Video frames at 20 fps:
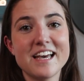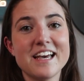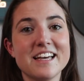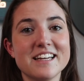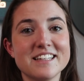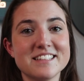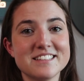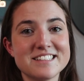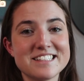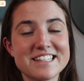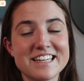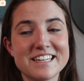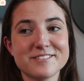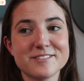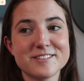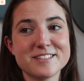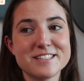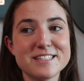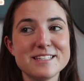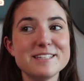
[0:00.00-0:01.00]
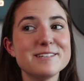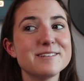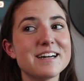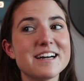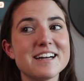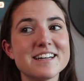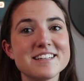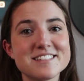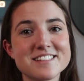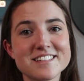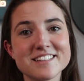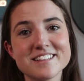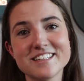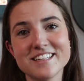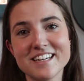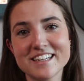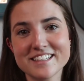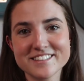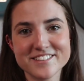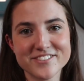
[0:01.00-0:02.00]
and I will see you guys in the
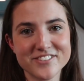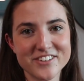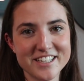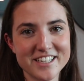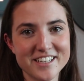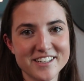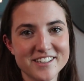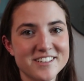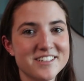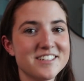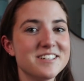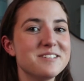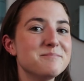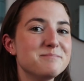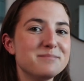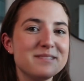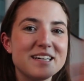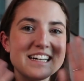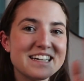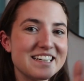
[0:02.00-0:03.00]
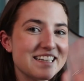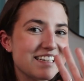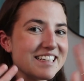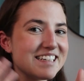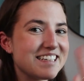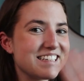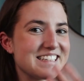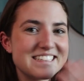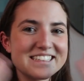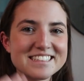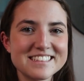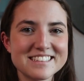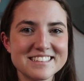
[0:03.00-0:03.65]
next video. Bye!